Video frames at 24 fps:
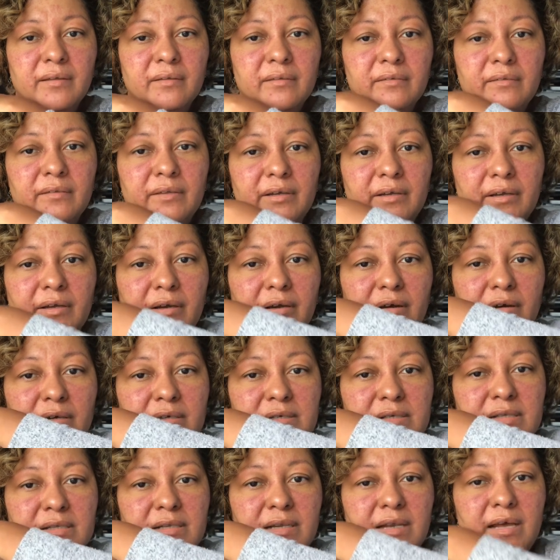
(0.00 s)
they are
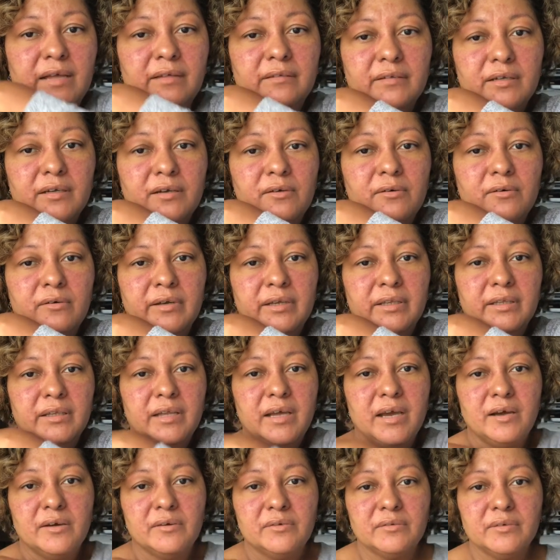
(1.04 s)
slanted going
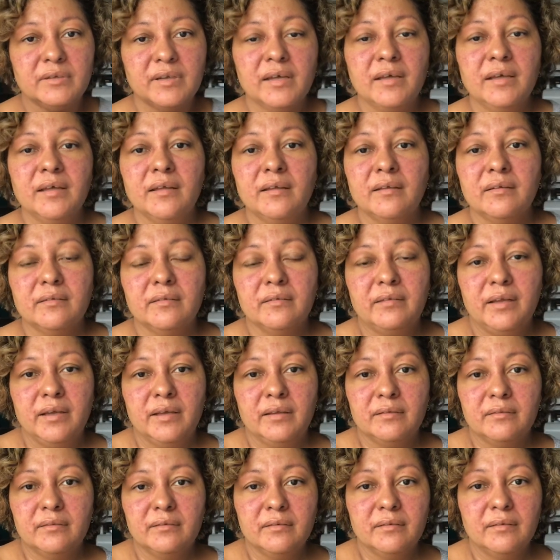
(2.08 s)
down,
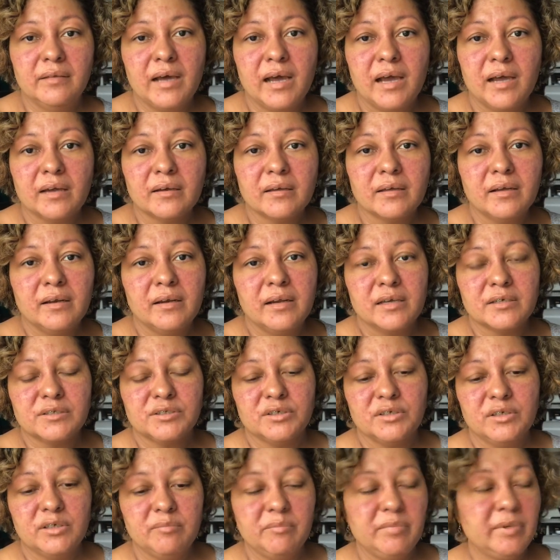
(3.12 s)
then that can
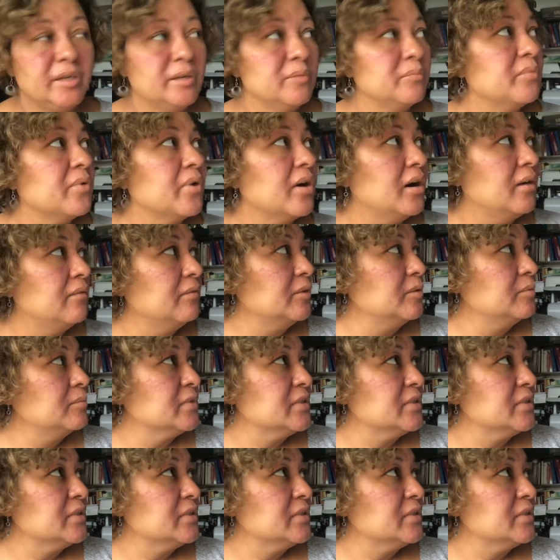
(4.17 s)
actually be a problem.